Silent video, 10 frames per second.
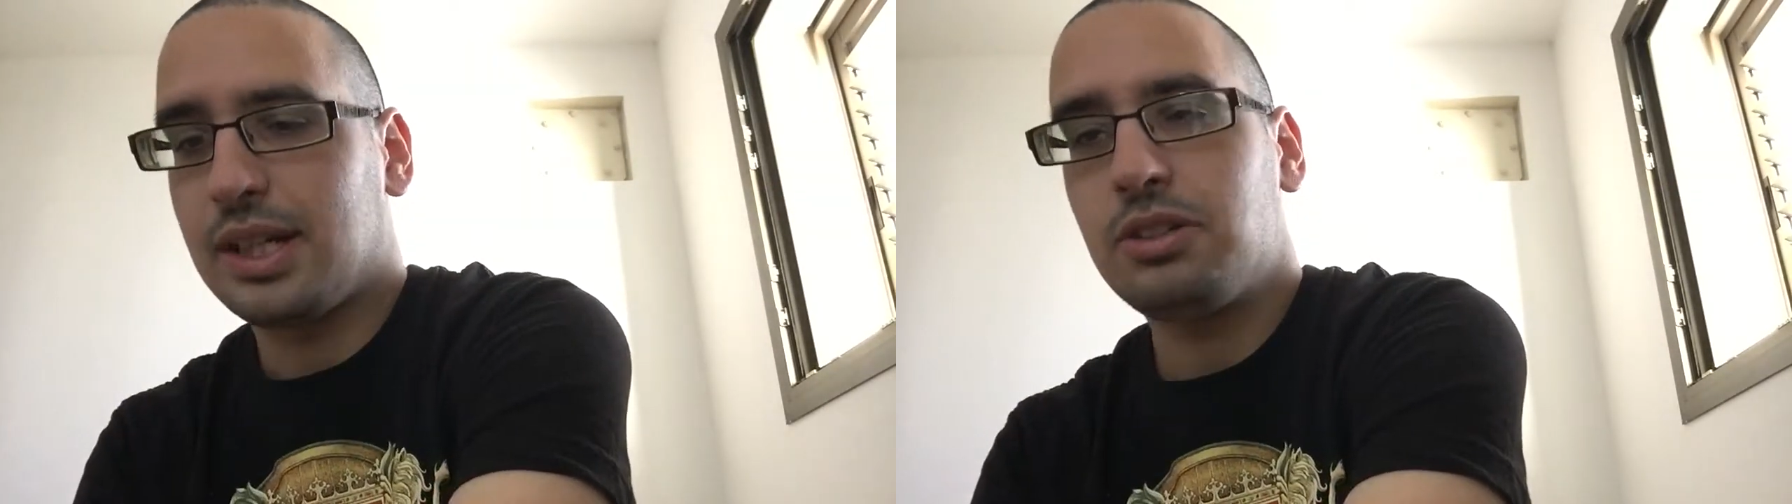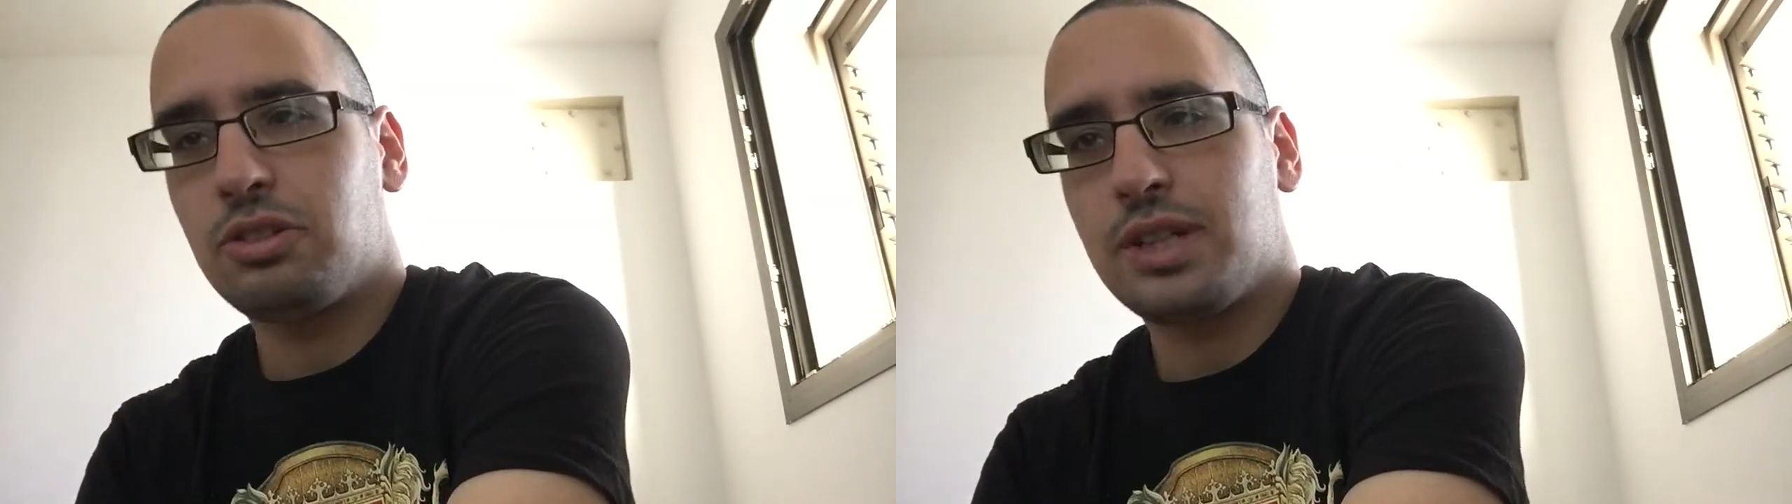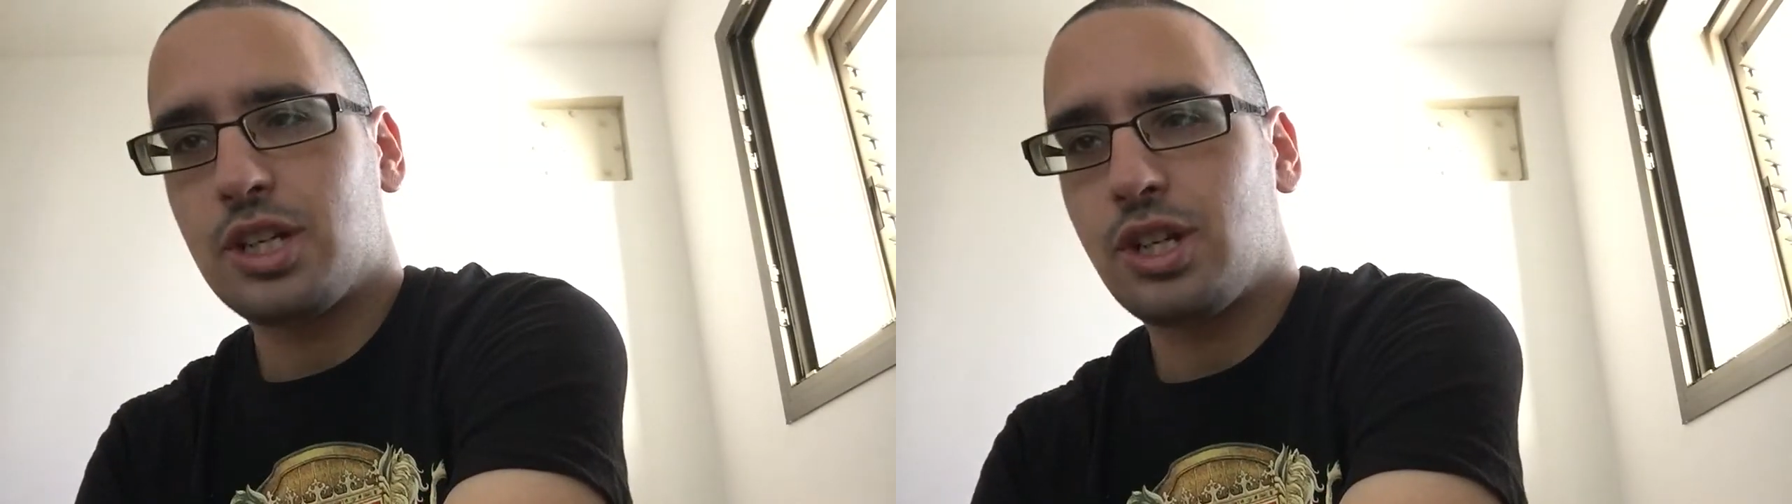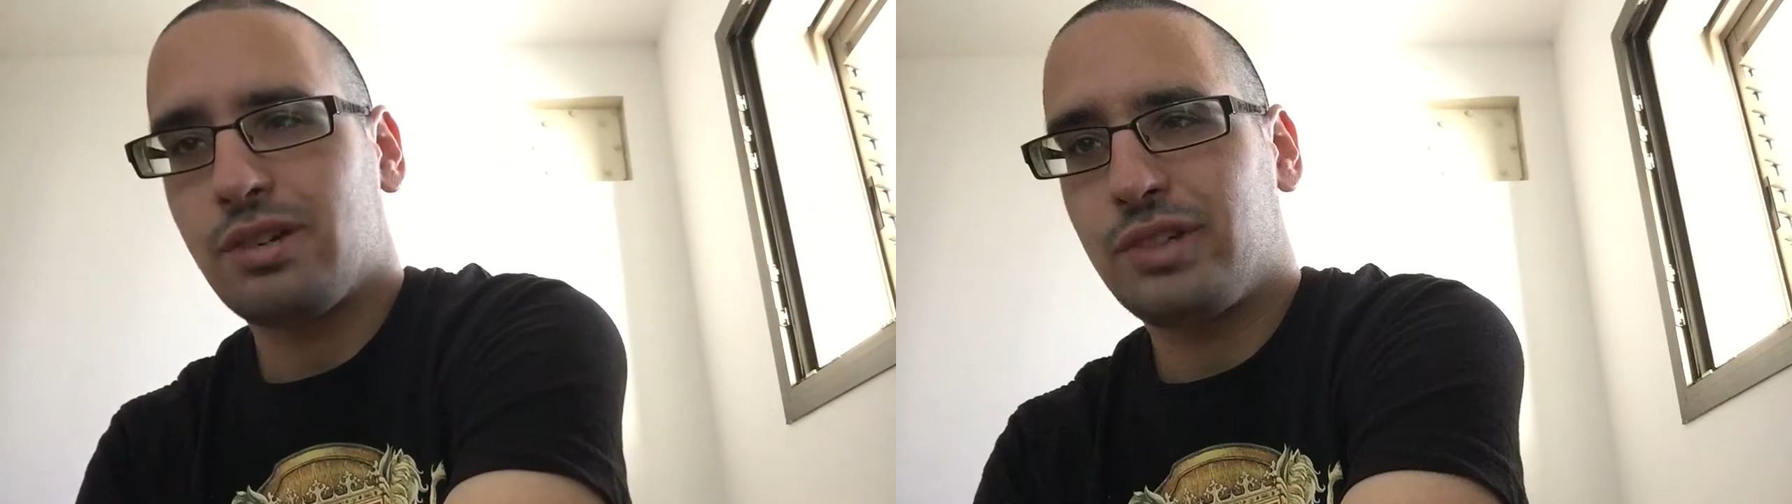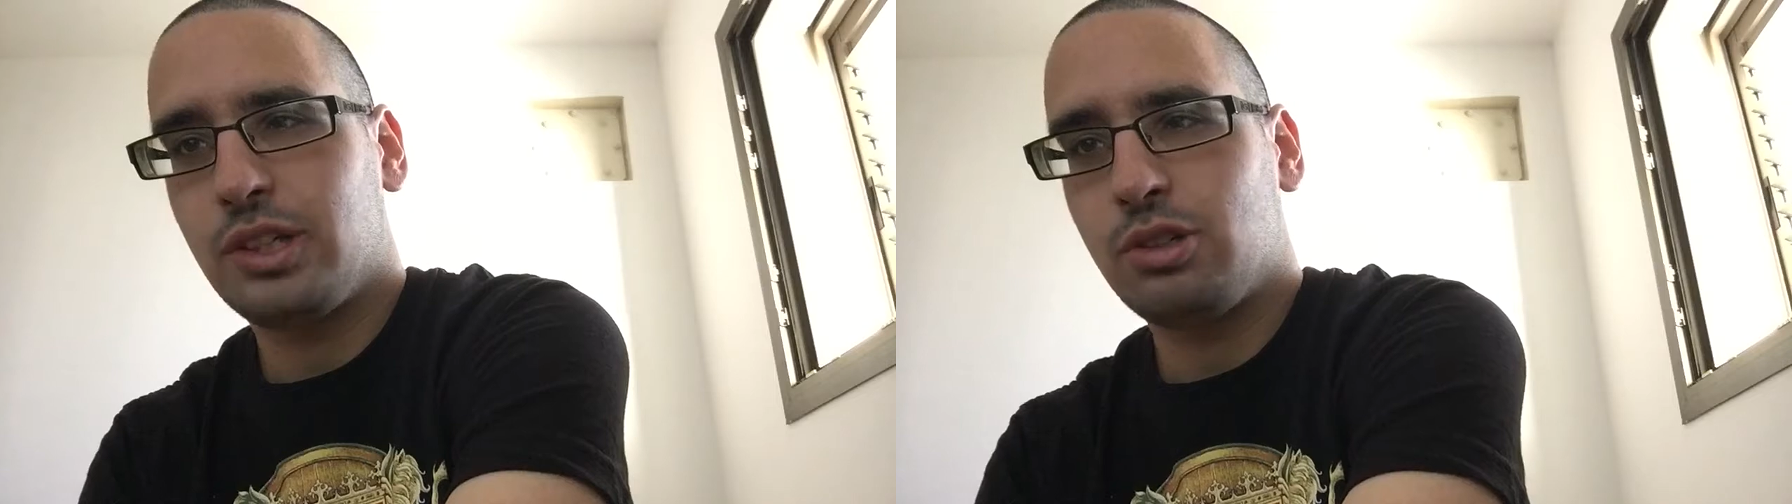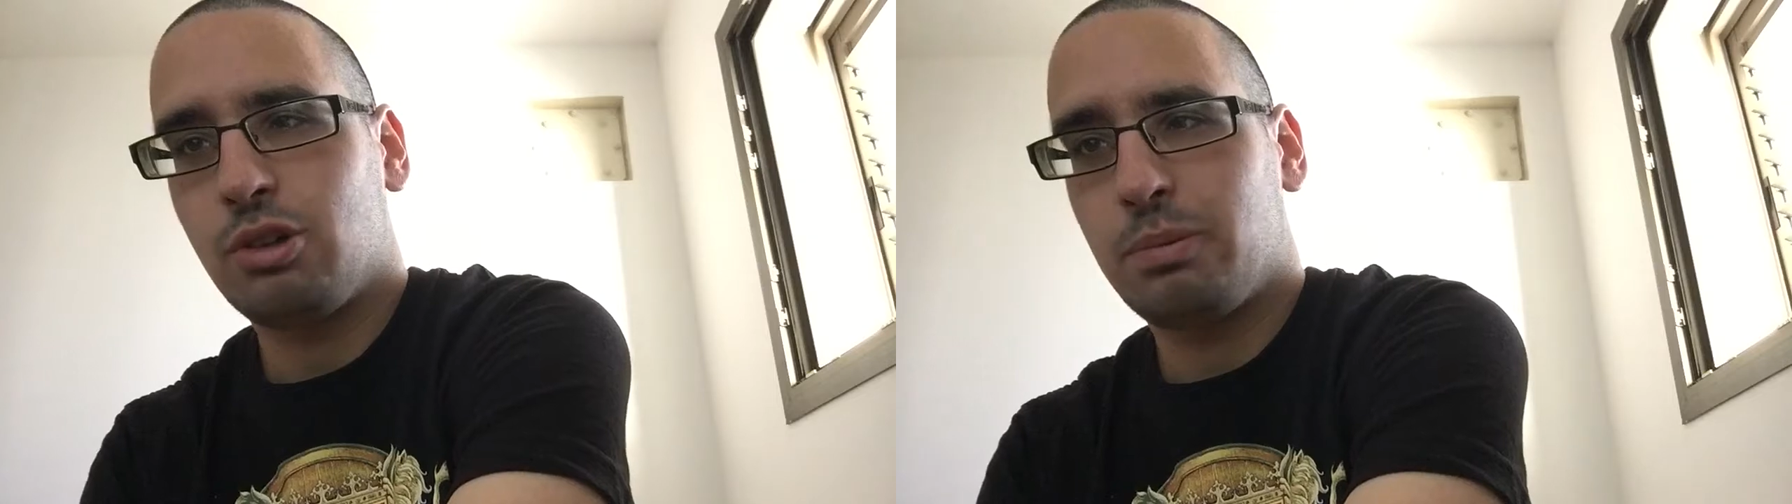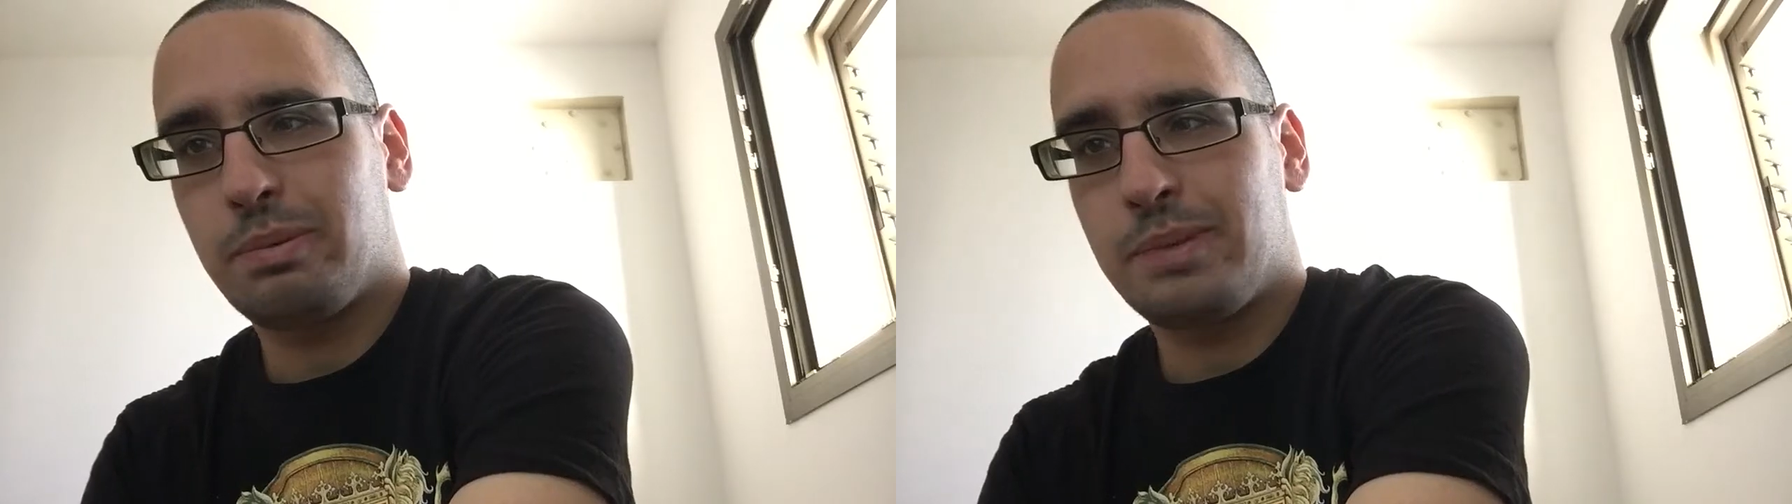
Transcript: introduction of the Europe